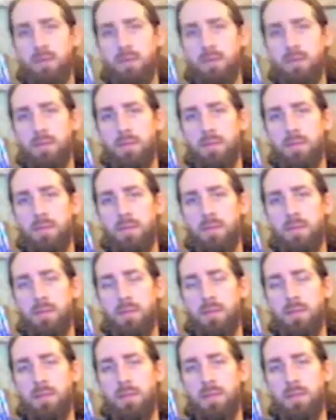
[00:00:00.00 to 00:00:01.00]

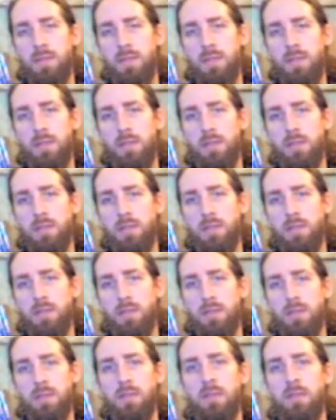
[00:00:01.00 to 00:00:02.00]

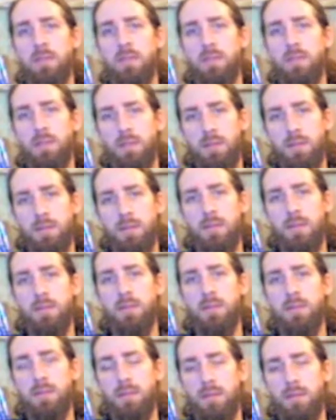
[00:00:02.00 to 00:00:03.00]

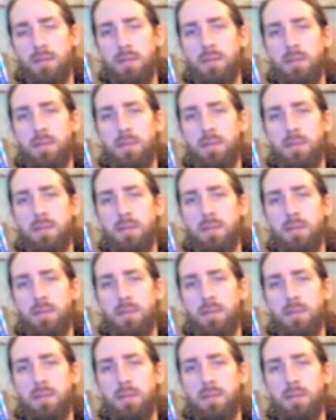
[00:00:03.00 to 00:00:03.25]
[no speech]